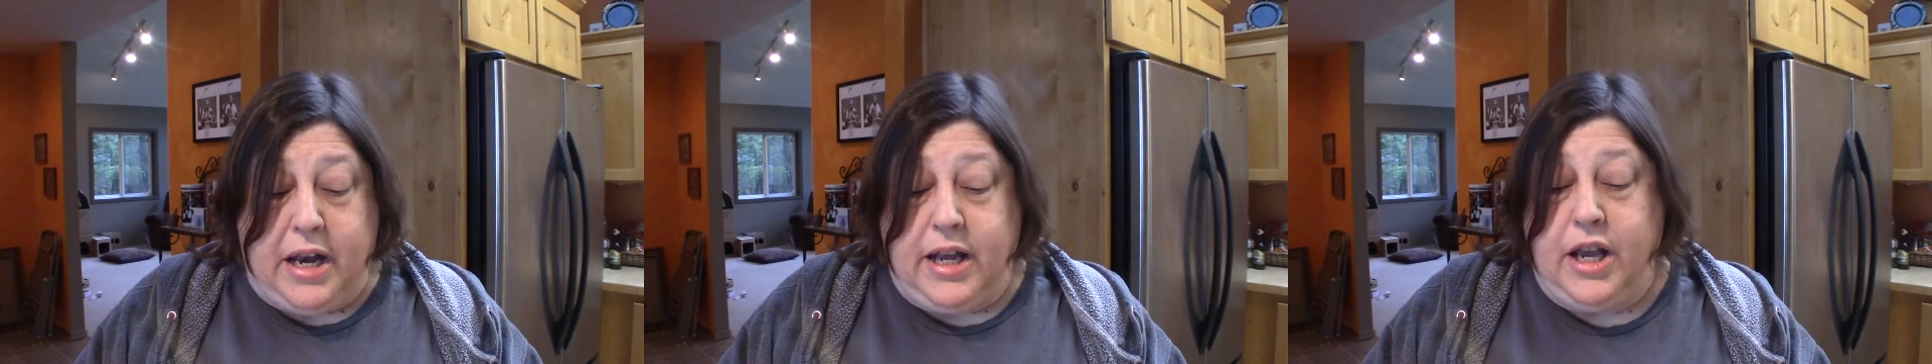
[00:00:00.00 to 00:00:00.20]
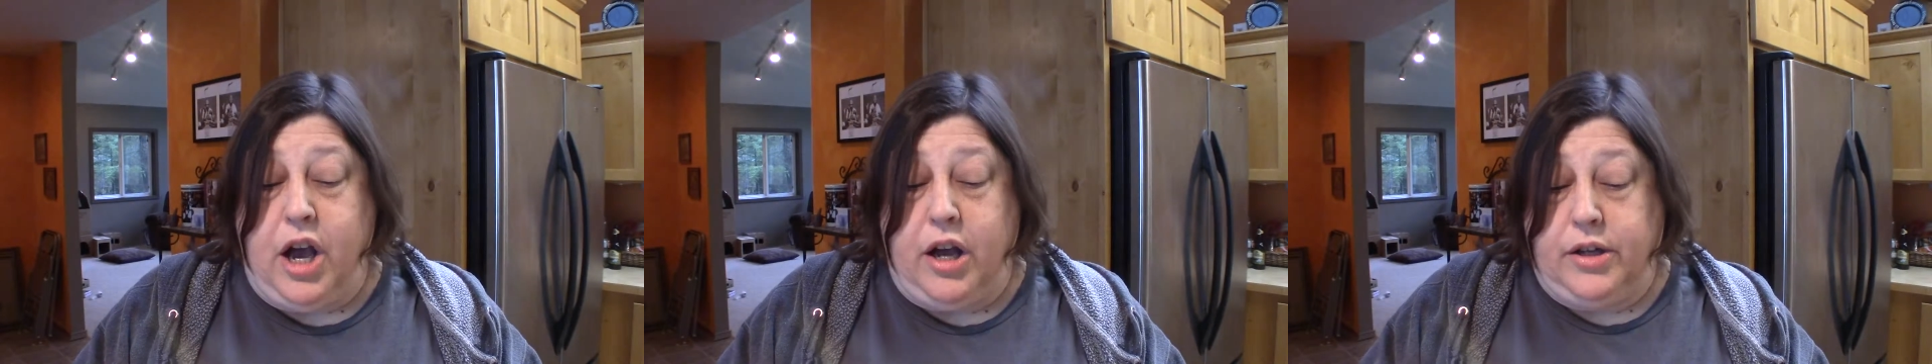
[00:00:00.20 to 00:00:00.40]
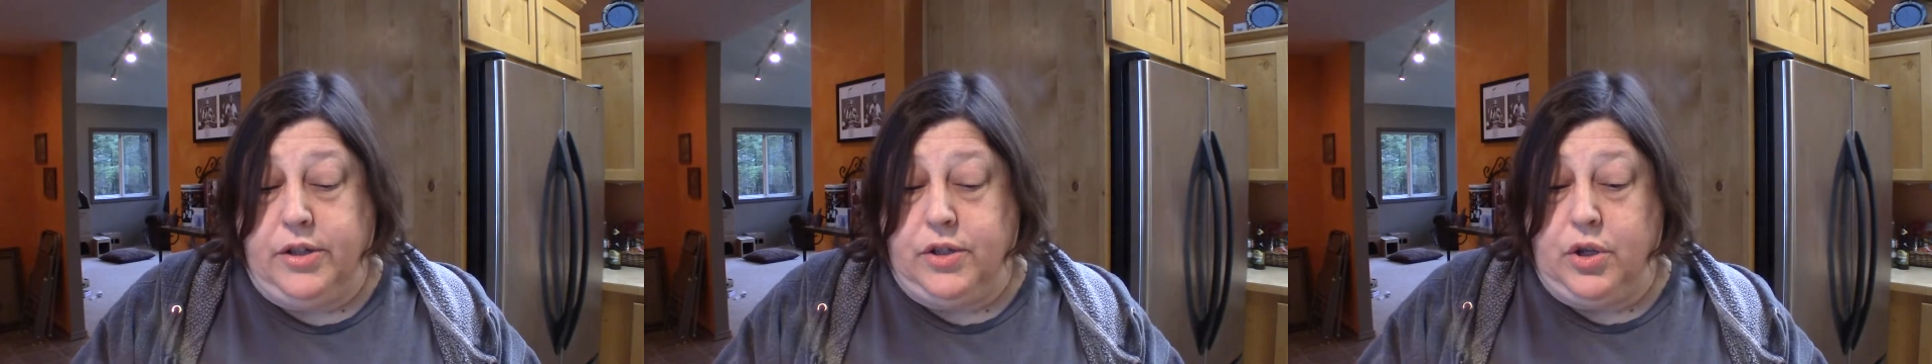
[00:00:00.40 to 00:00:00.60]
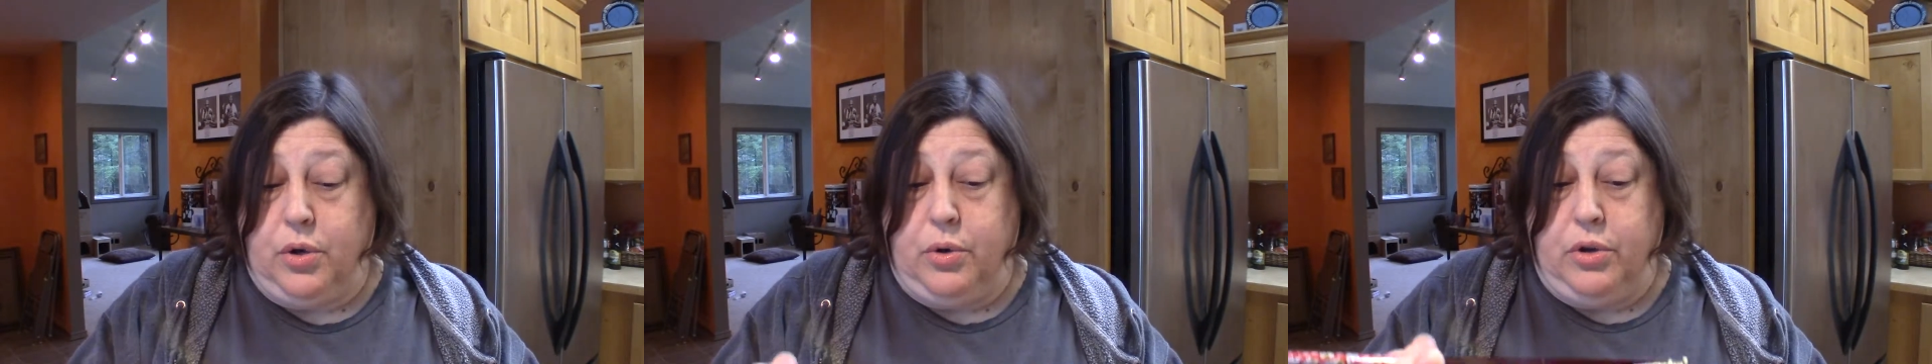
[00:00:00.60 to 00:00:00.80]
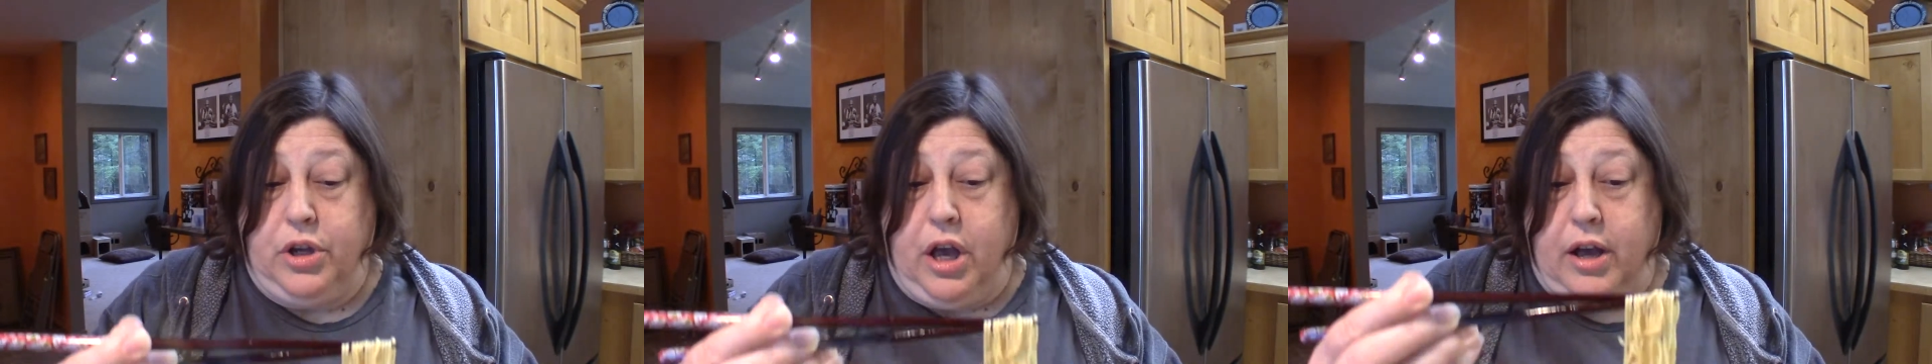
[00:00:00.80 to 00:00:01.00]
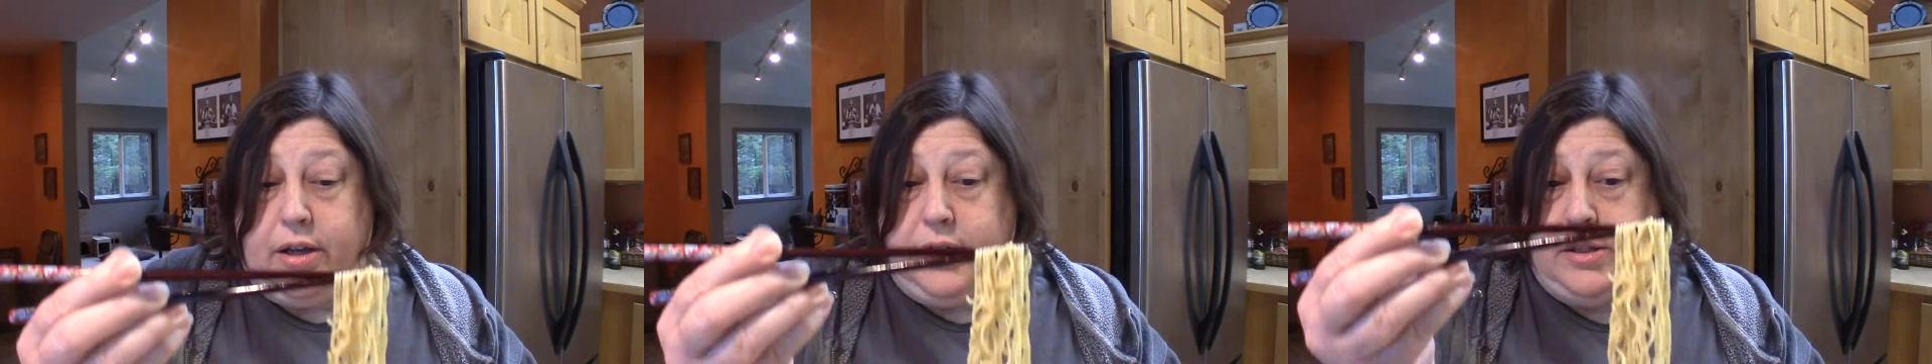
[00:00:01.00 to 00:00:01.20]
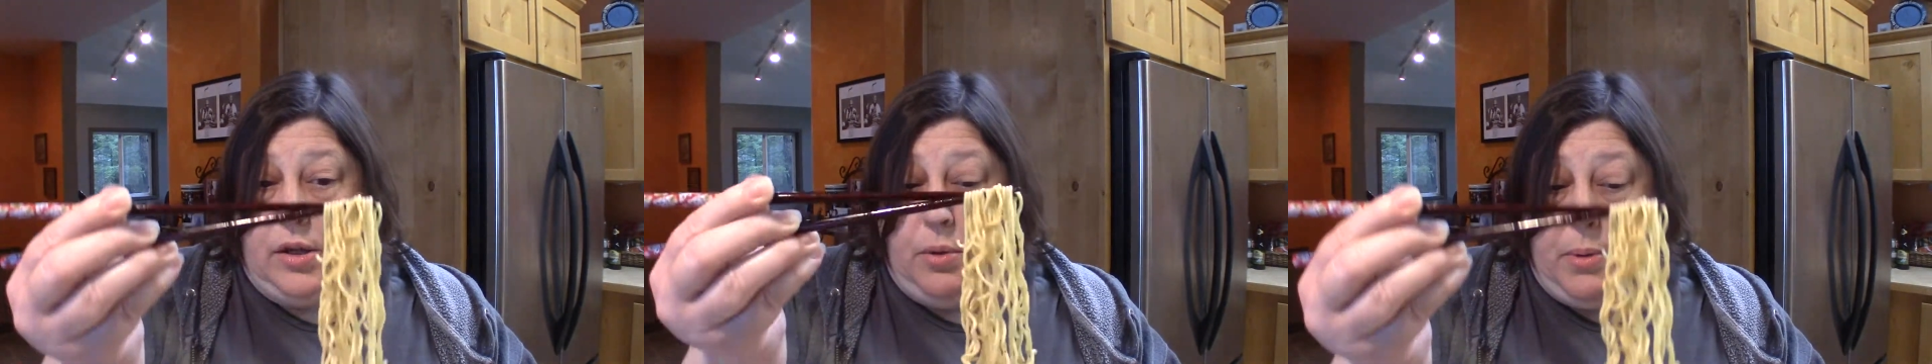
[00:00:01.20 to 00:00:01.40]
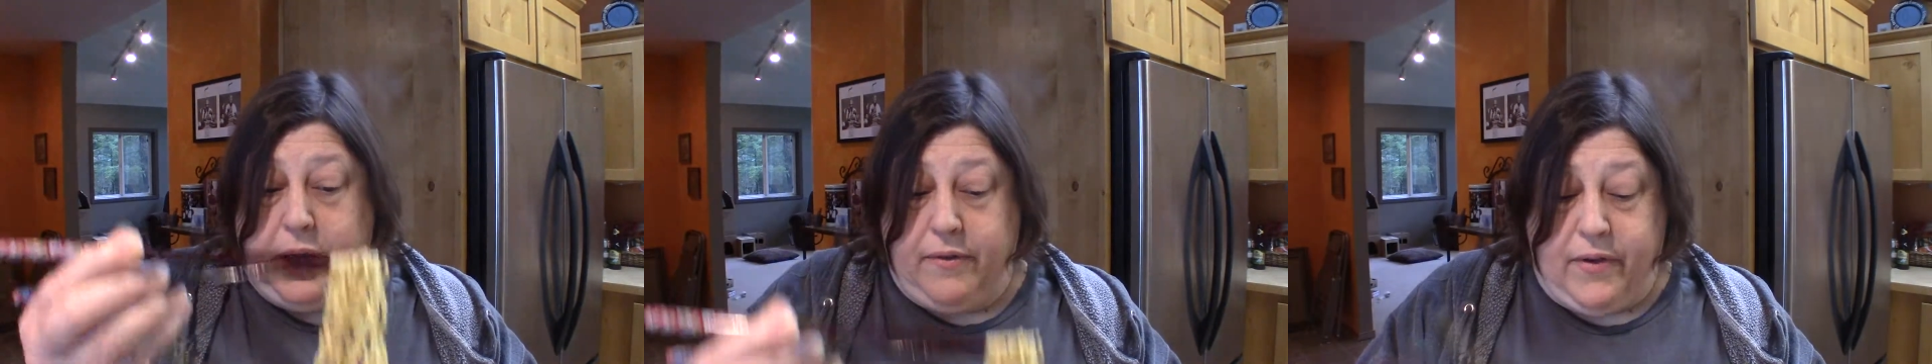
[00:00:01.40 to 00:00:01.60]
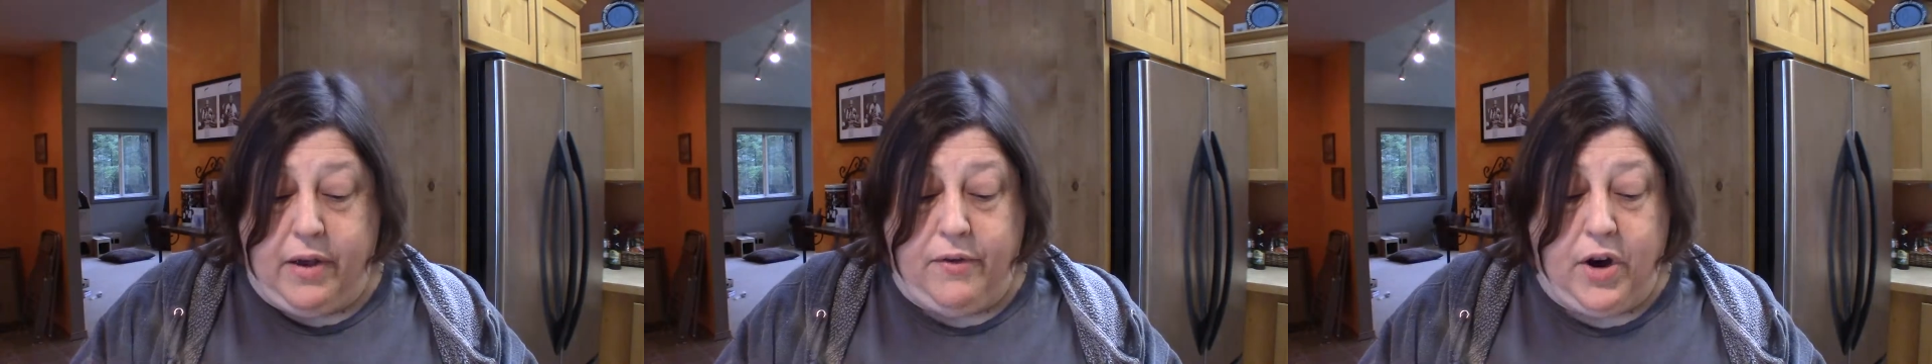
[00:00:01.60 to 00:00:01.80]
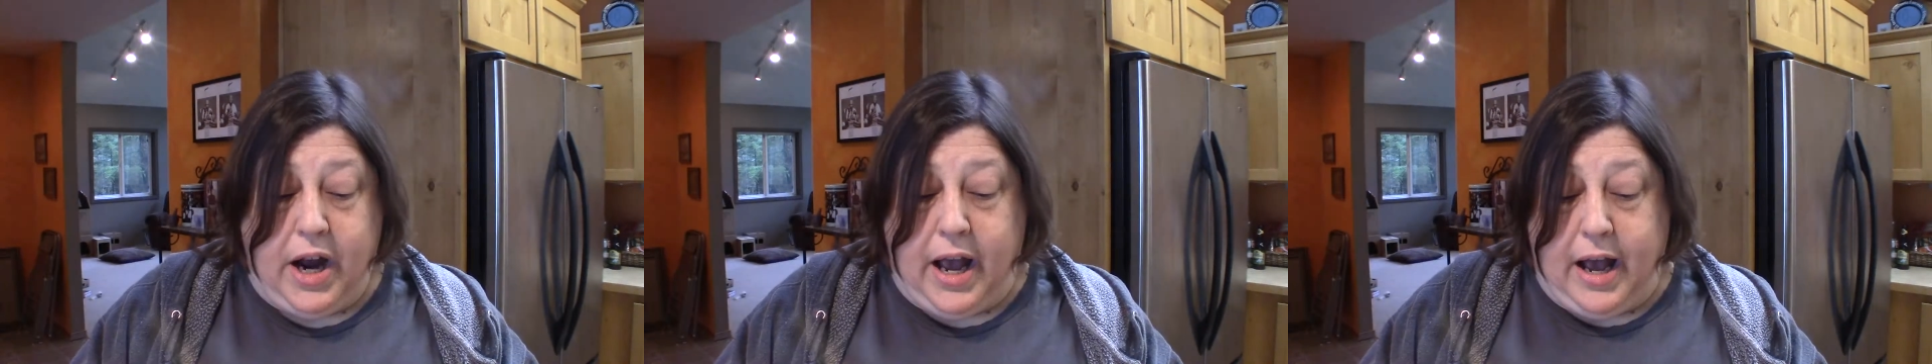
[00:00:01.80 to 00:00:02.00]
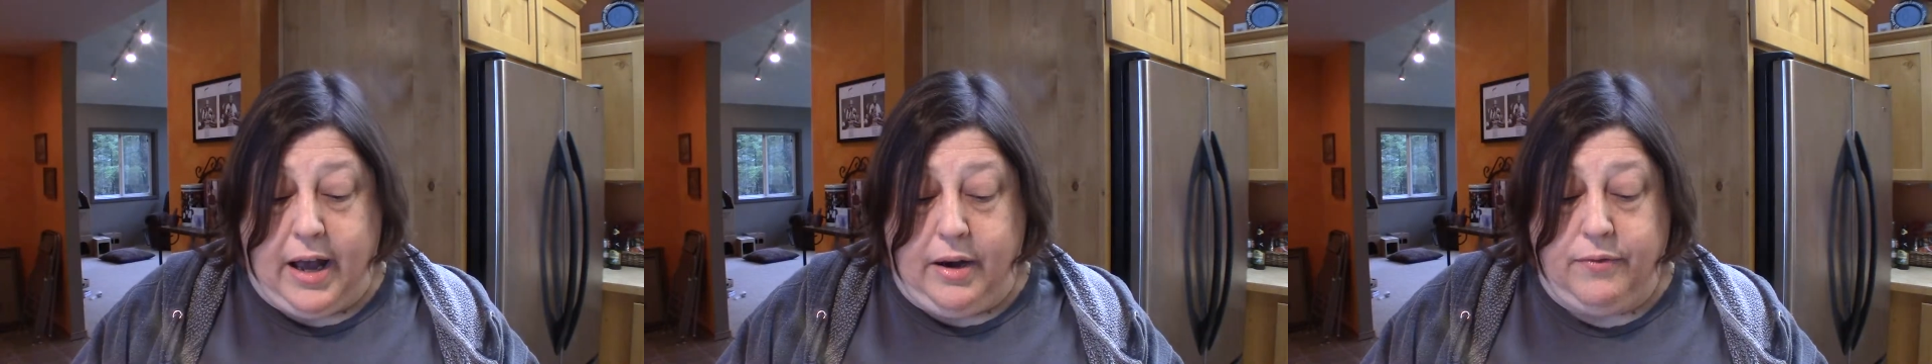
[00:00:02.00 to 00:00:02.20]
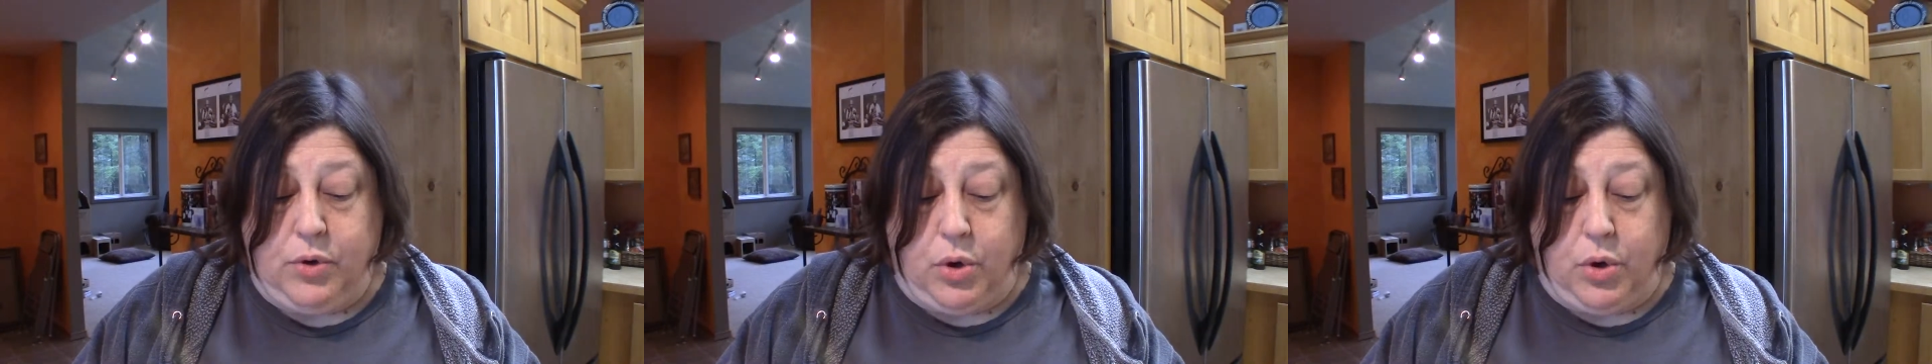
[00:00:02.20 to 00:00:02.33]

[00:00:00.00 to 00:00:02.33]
any yakisoba I've ever had.